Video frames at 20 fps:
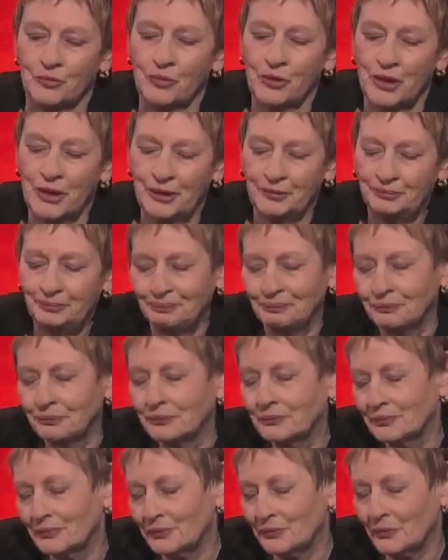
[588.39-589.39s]
Brian,
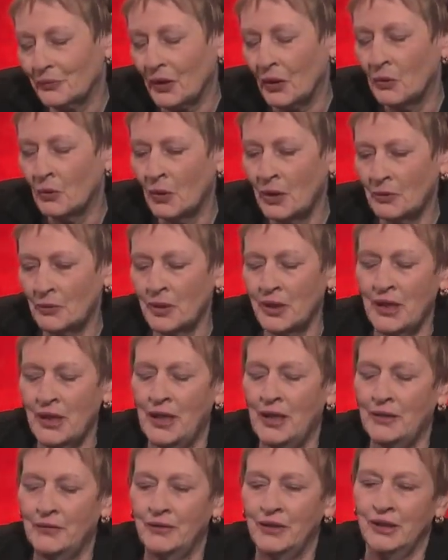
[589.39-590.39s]
what we
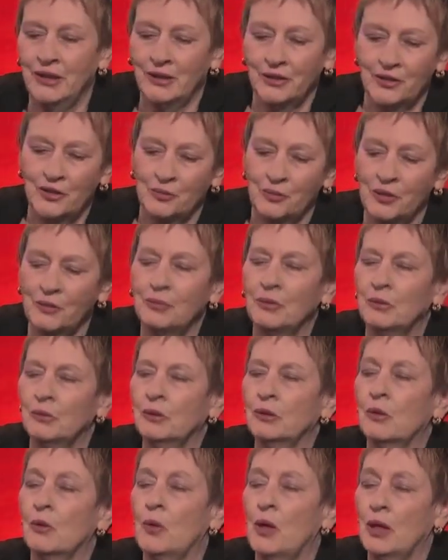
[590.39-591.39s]
have here is people
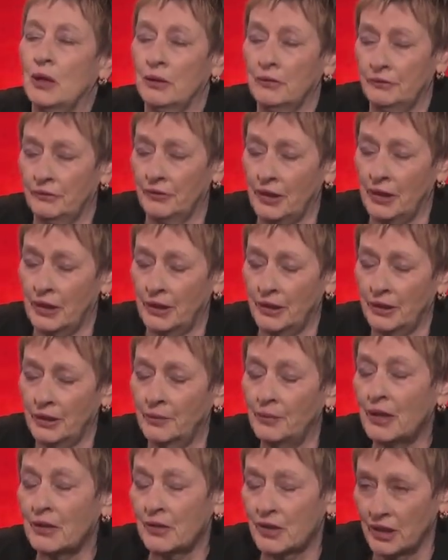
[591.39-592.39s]
will qualify.
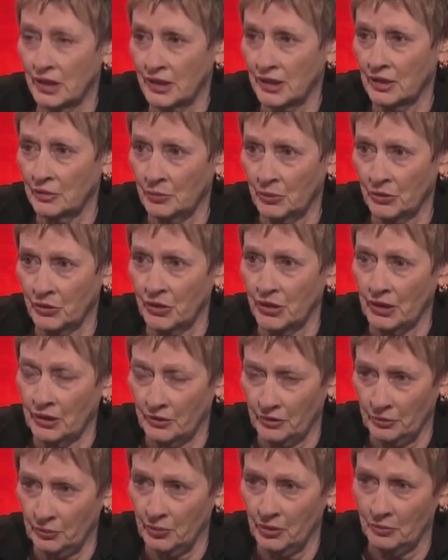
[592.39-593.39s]
About 60% of
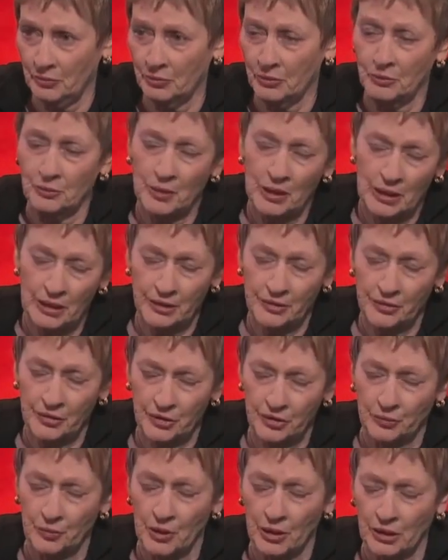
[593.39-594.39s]
the people buying
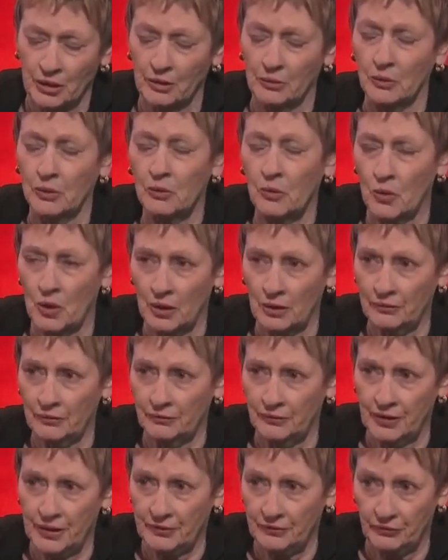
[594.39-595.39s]
this market will
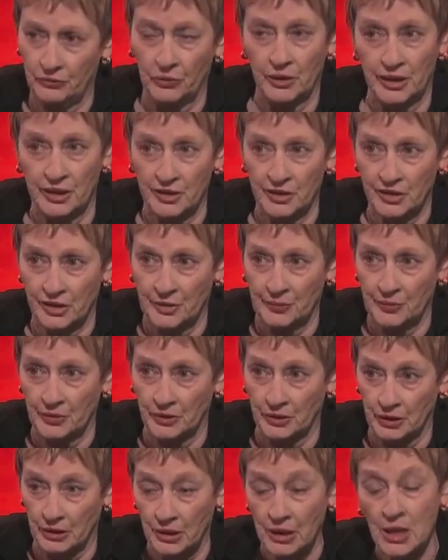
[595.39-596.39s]
qualify for a
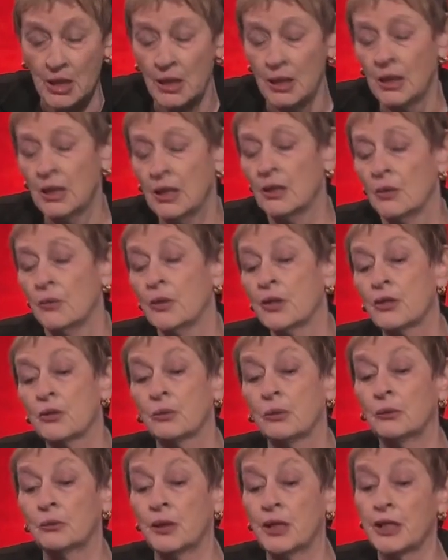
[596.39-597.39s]
subsidy, which
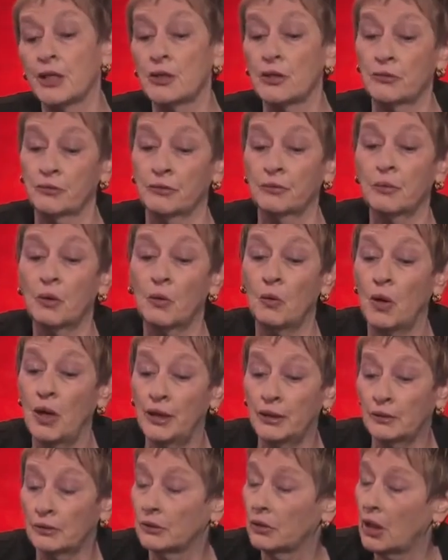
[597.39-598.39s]
will range from
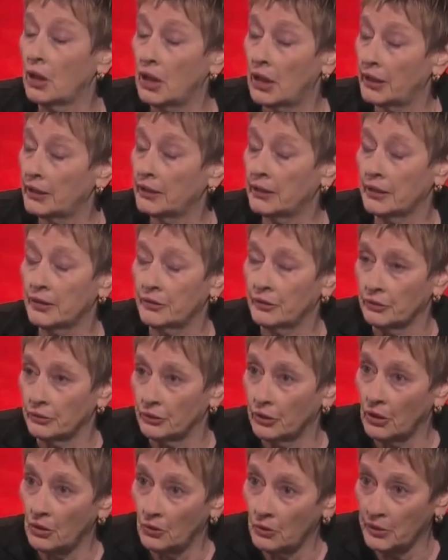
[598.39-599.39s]
quite a lot at the
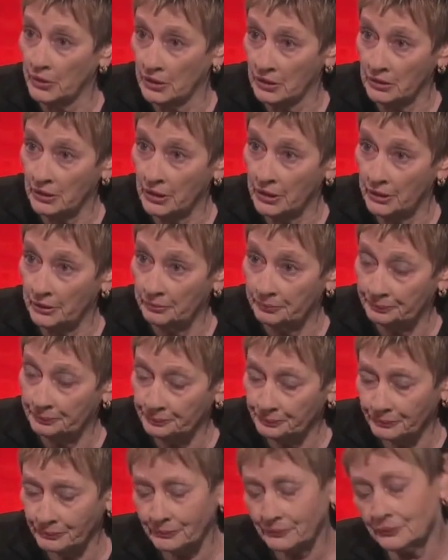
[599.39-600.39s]
low income
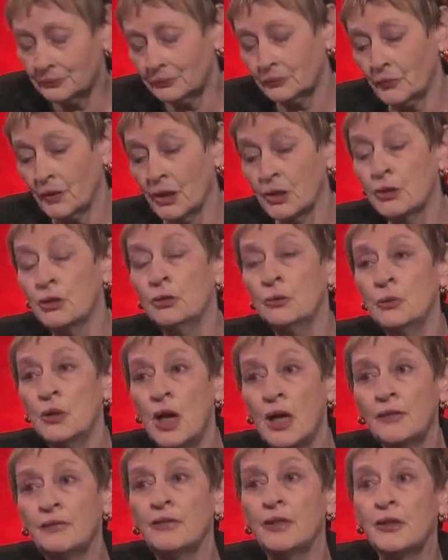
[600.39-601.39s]
to
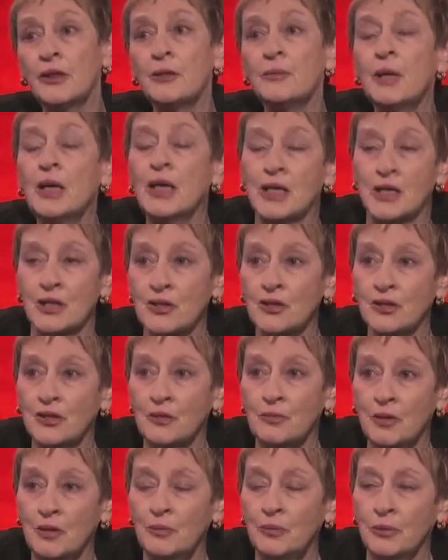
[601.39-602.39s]
not very much at the
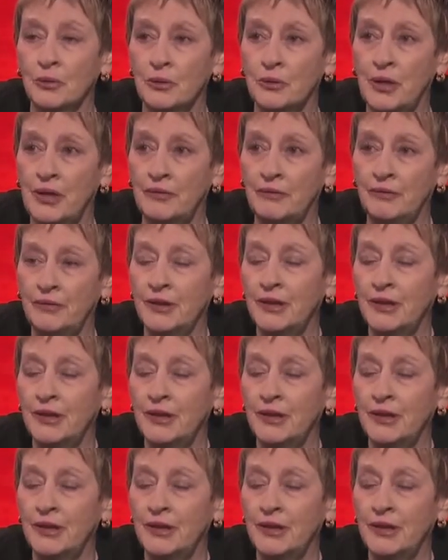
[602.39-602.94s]
people who have